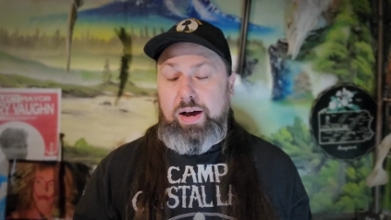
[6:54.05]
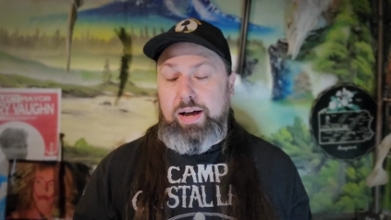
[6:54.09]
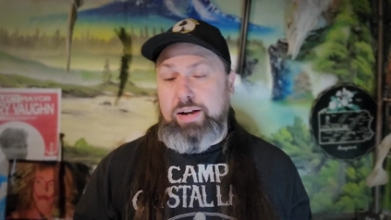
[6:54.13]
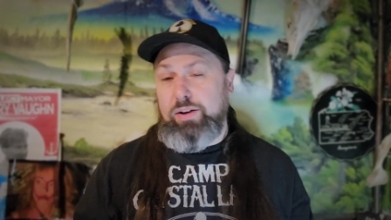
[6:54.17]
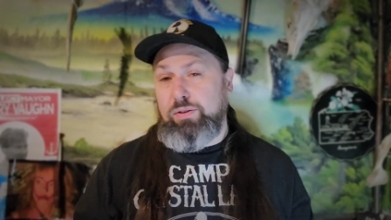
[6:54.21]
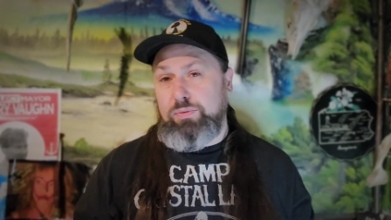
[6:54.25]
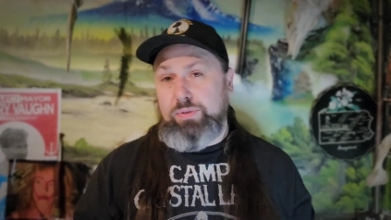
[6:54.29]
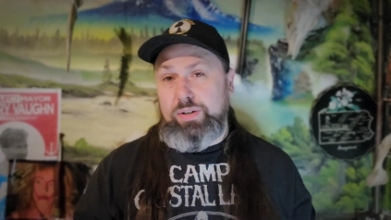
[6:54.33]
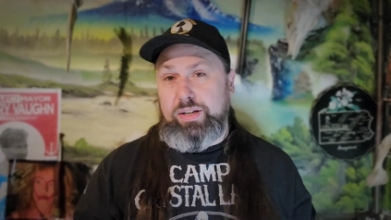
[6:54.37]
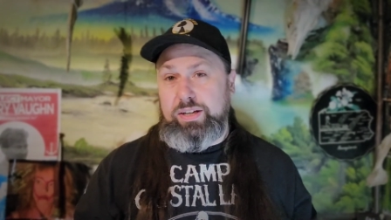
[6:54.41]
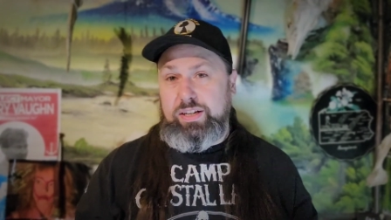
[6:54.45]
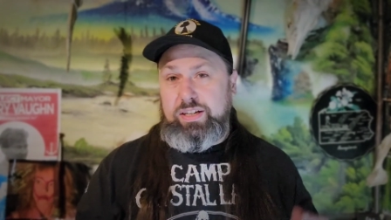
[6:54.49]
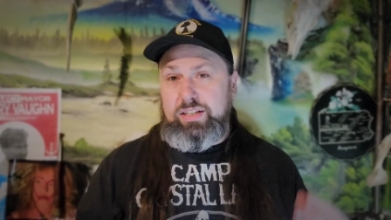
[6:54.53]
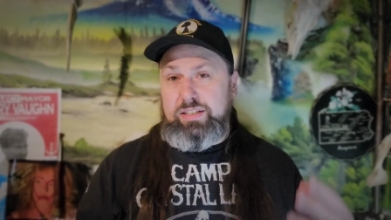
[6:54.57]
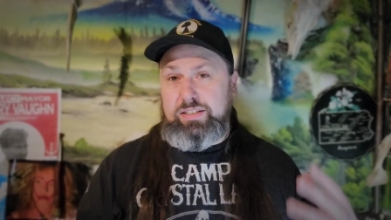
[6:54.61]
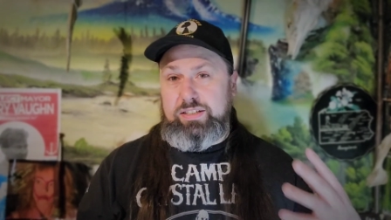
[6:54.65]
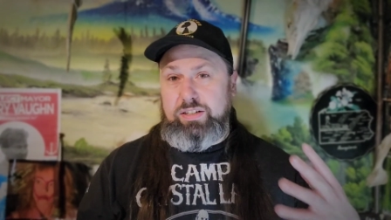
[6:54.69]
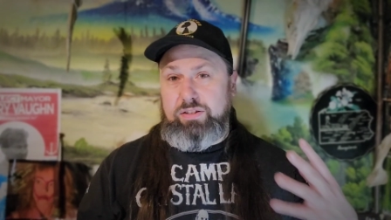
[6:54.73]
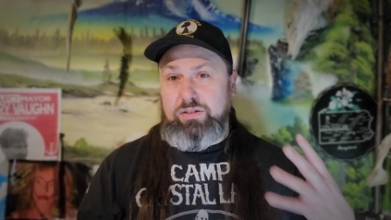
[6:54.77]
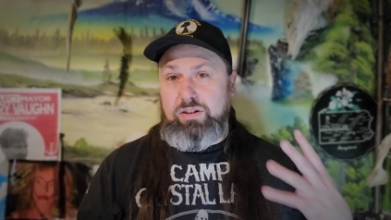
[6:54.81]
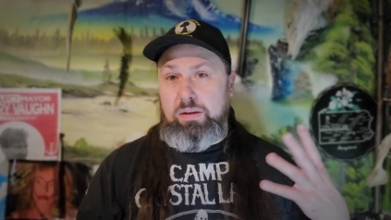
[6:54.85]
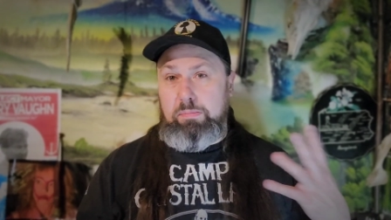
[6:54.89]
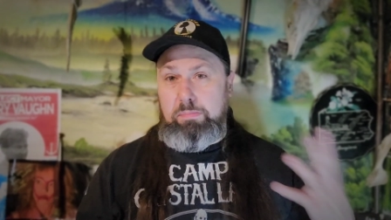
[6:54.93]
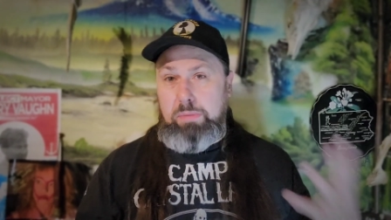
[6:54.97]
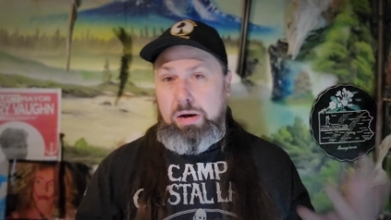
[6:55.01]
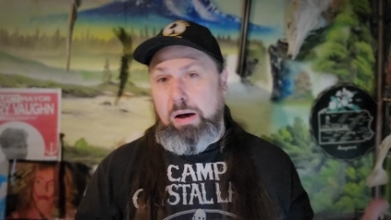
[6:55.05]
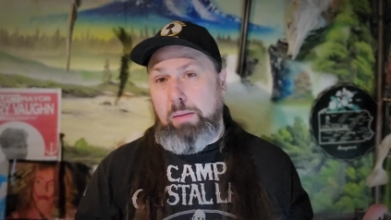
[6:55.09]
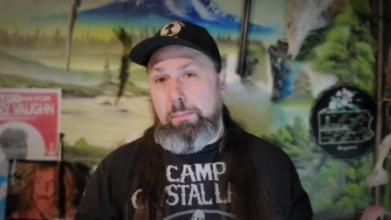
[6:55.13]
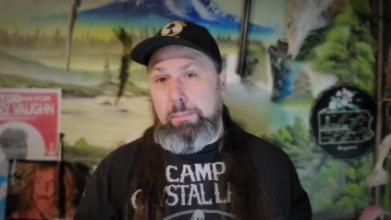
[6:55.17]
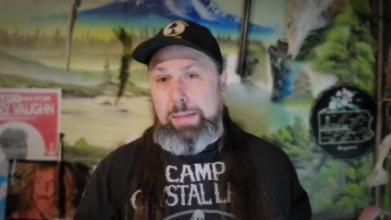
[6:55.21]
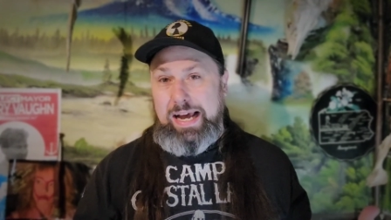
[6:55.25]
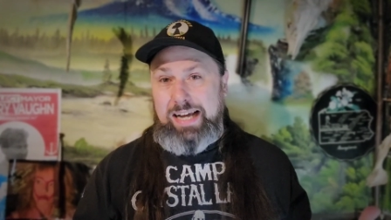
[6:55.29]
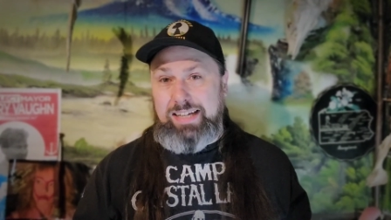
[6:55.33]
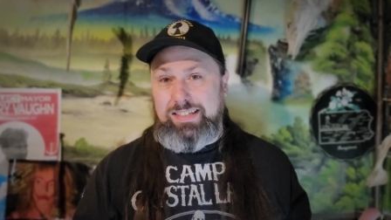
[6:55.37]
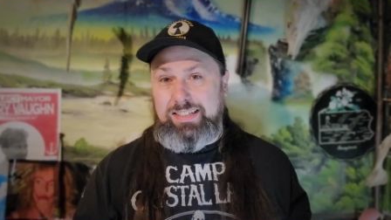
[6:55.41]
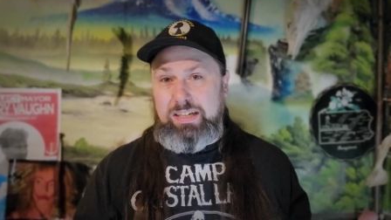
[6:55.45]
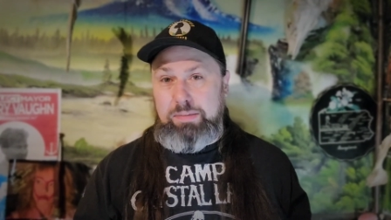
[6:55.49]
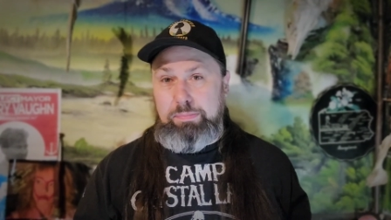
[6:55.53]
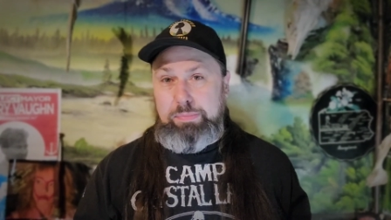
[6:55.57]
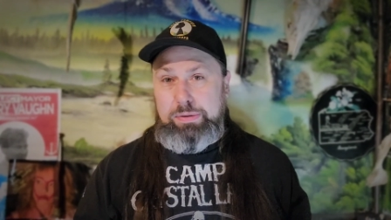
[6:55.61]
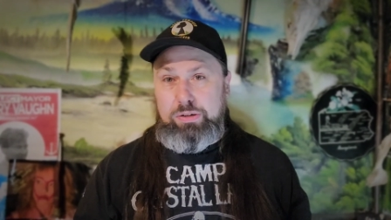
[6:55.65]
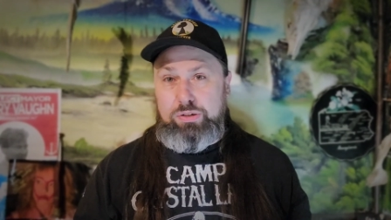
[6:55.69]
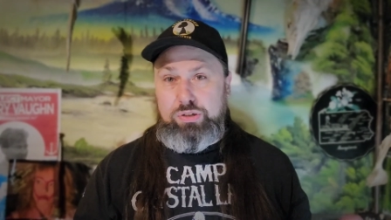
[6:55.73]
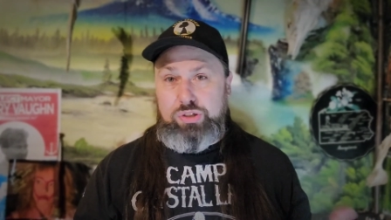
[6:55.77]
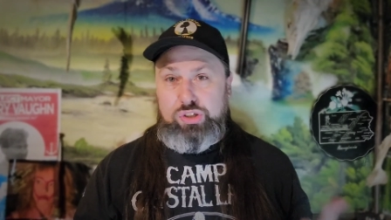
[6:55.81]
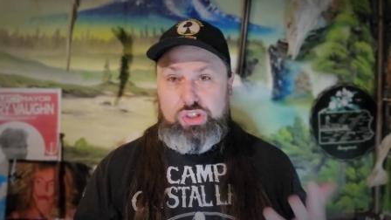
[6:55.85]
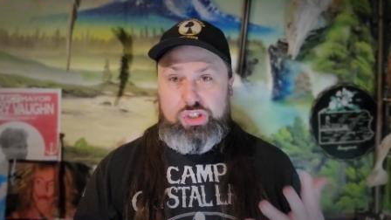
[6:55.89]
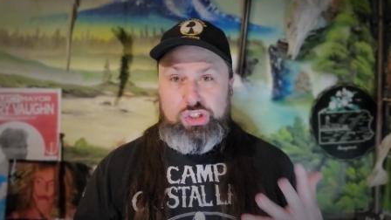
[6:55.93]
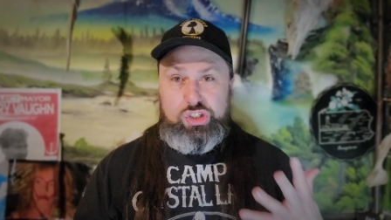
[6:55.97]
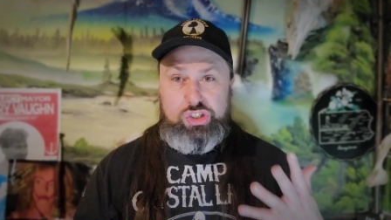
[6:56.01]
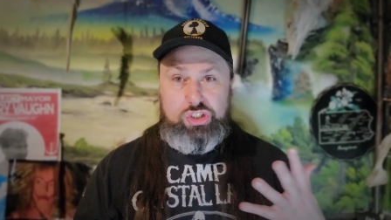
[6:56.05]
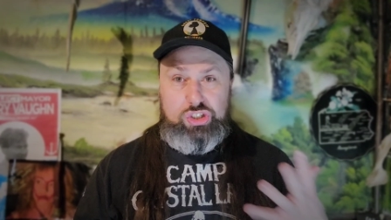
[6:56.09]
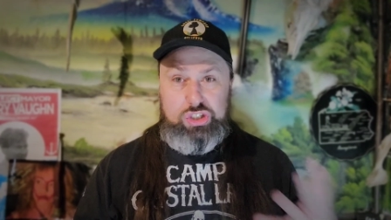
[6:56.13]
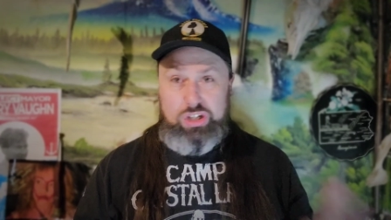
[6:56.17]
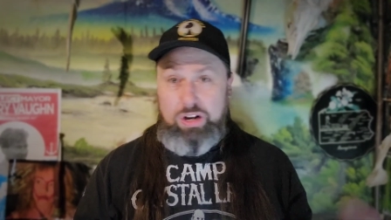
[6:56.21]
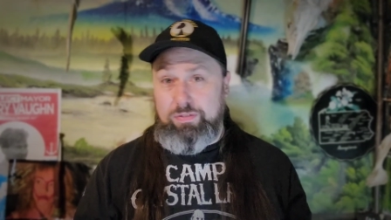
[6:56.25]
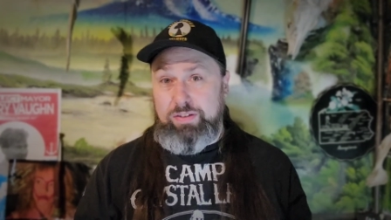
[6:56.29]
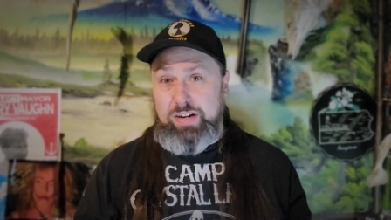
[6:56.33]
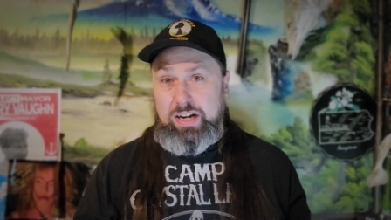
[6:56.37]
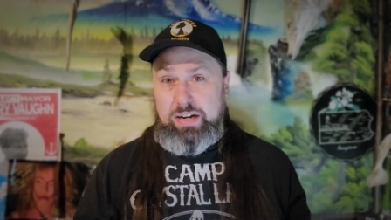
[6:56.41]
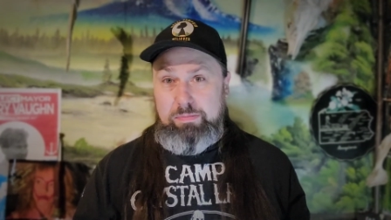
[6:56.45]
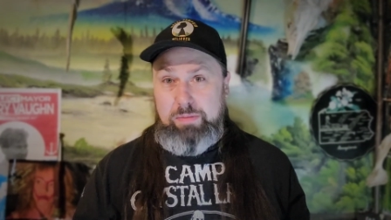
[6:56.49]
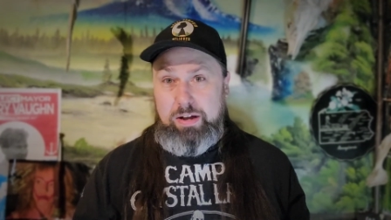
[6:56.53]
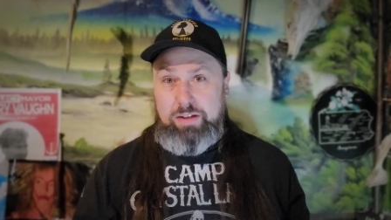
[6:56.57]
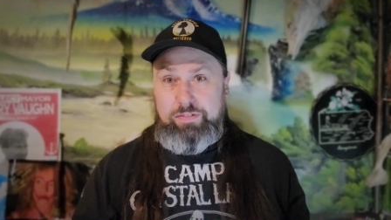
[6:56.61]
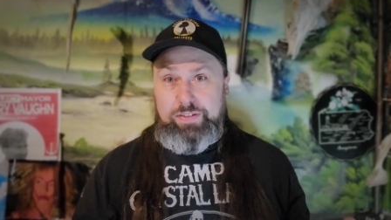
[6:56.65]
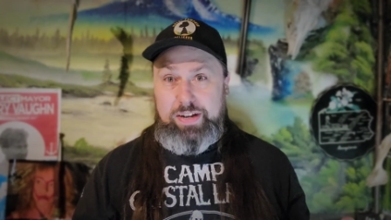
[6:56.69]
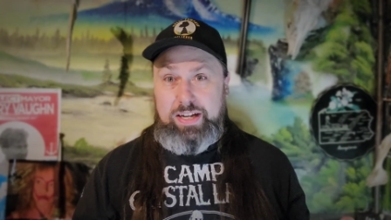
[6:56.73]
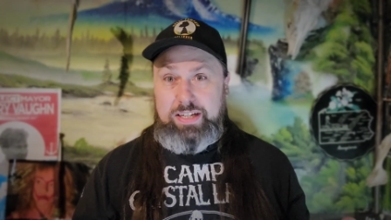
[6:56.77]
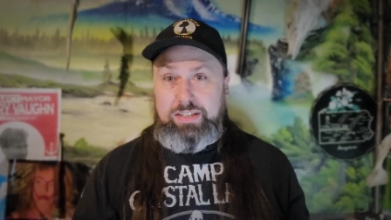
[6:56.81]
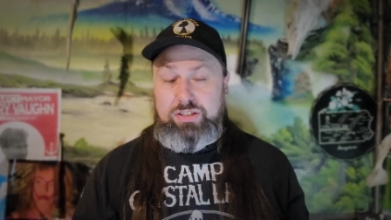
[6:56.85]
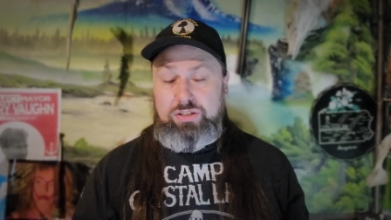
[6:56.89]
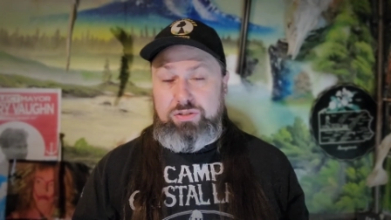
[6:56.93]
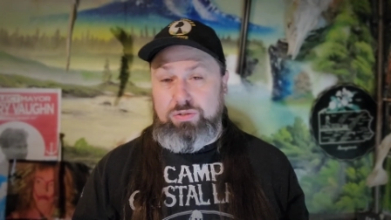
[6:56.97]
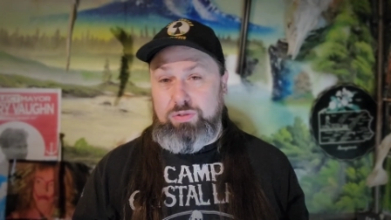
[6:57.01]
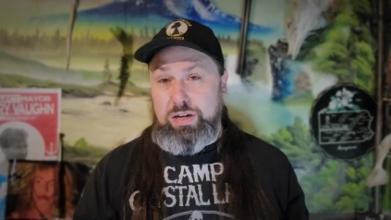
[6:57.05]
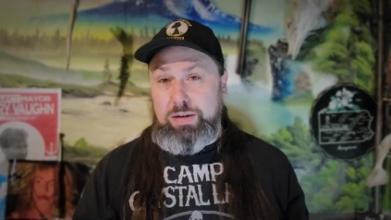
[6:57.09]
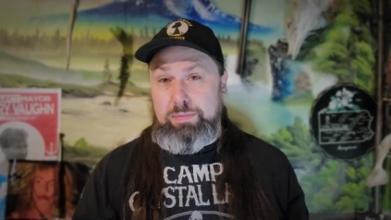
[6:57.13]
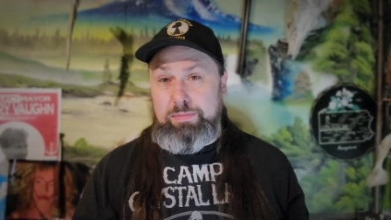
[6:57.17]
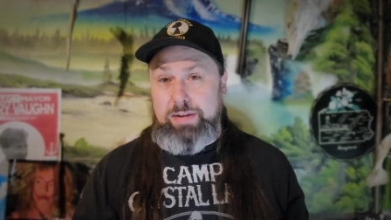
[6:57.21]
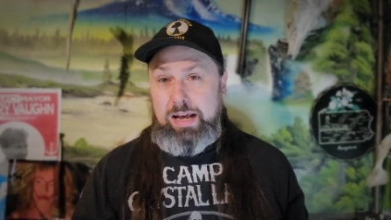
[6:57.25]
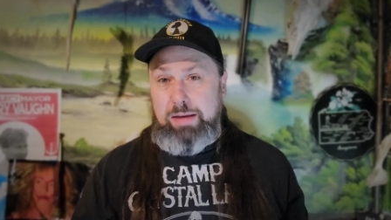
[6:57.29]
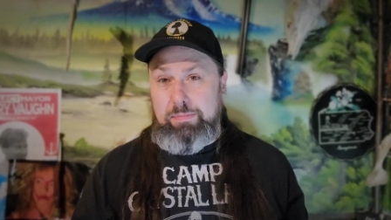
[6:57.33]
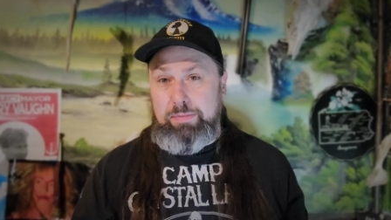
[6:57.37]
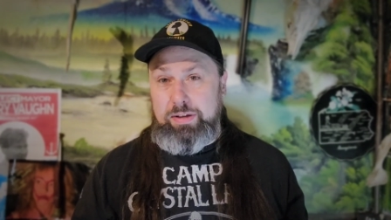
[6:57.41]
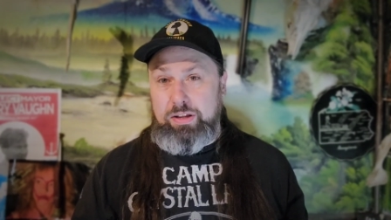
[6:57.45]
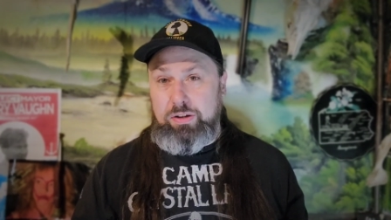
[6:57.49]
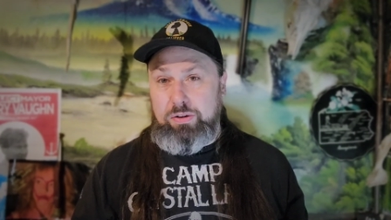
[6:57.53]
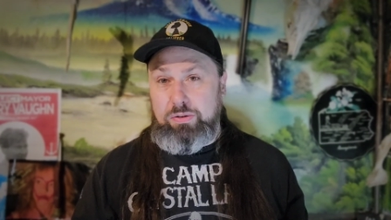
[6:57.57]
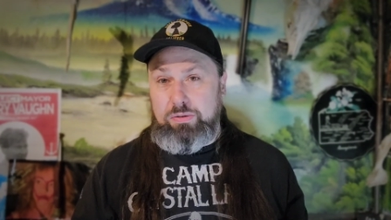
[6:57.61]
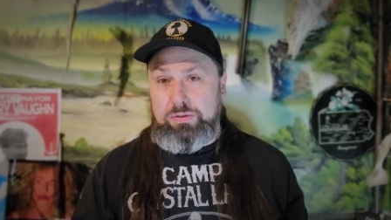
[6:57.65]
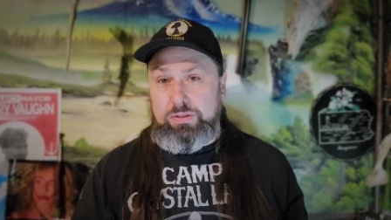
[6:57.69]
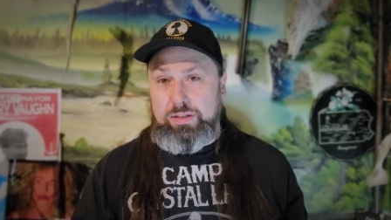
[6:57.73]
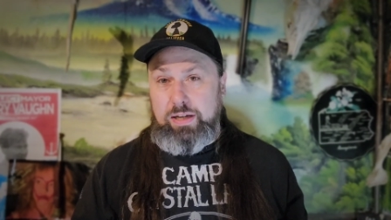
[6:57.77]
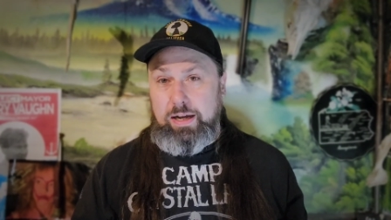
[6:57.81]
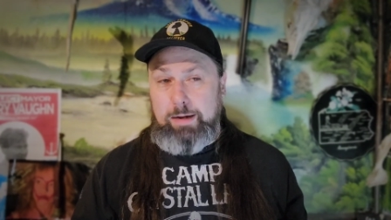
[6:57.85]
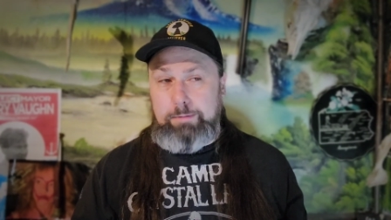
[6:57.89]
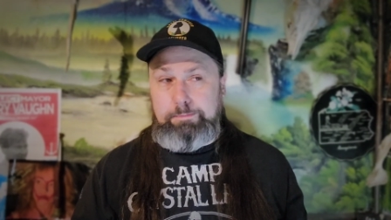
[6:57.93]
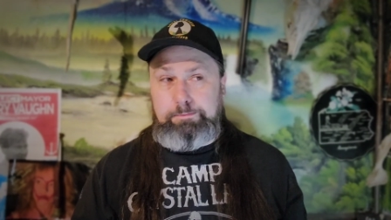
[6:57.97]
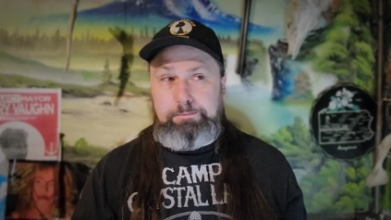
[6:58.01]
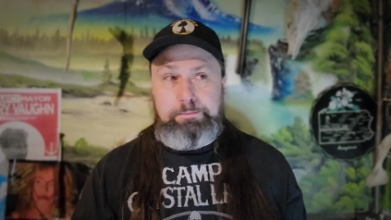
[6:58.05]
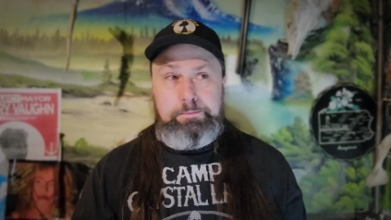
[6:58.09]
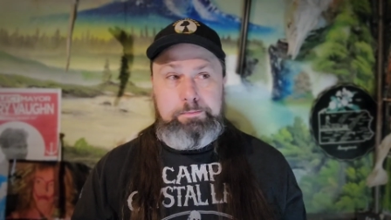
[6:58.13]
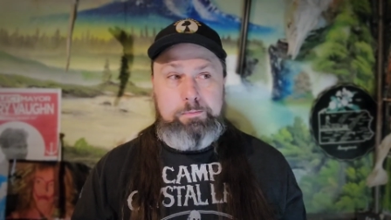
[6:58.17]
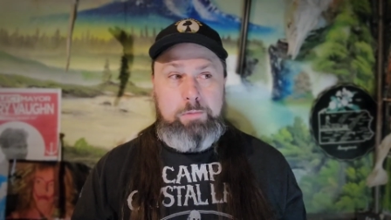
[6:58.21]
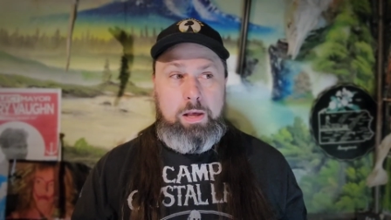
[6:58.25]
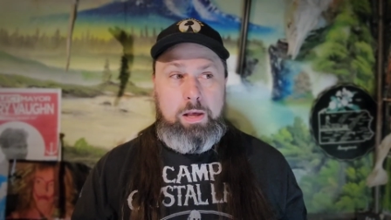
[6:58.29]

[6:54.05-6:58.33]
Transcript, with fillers: I don't really consider it a bombastic beer, shoving it in my face, screaming at me the whole time.